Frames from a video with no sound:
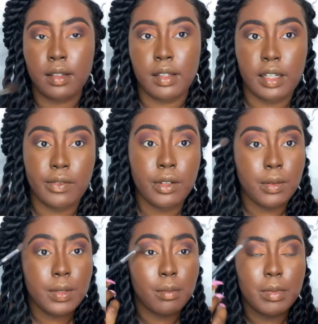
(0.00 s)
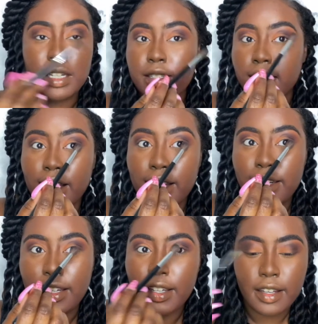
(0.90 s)
And if you do too much, like I
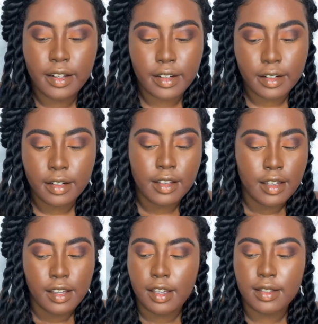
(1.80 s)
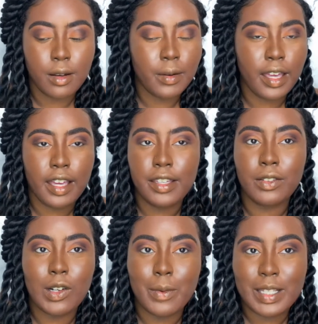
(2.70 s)
did here, it's okay. You
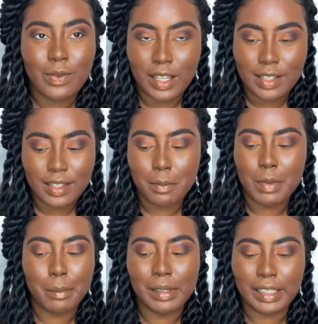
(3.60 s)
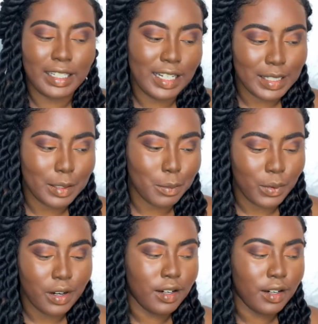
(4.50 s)
can always fix it by blending some more.